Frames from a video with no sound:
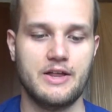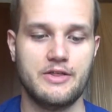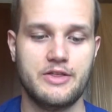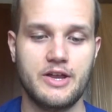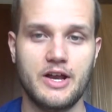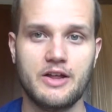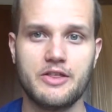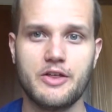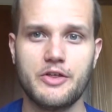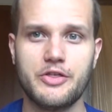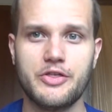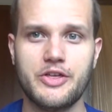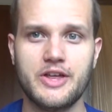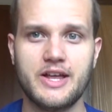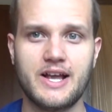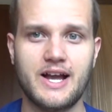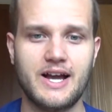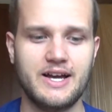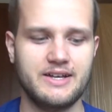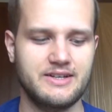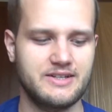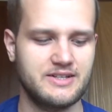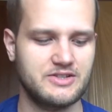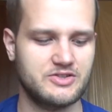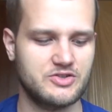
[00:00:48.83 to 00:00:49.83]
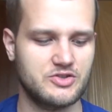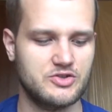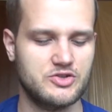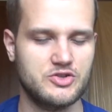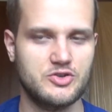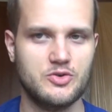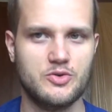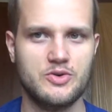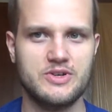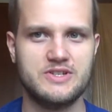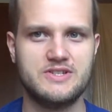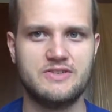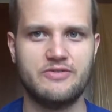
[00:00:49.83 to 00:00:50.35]
The other thing I need to
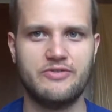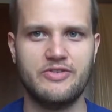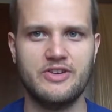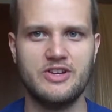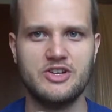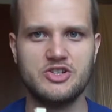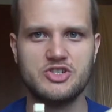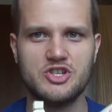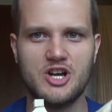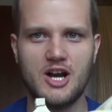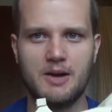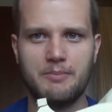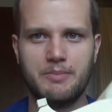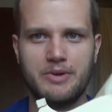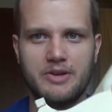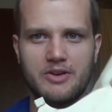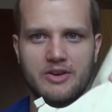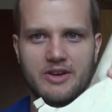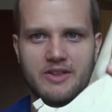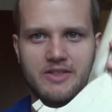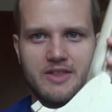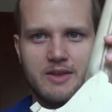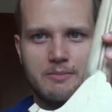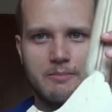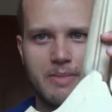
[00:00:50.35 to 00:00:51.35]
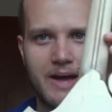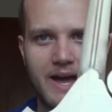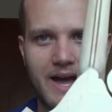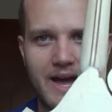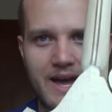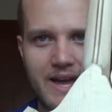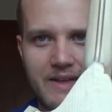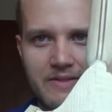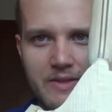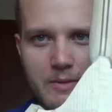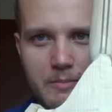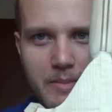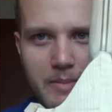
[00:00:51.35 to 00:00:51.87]
do is finish up here in the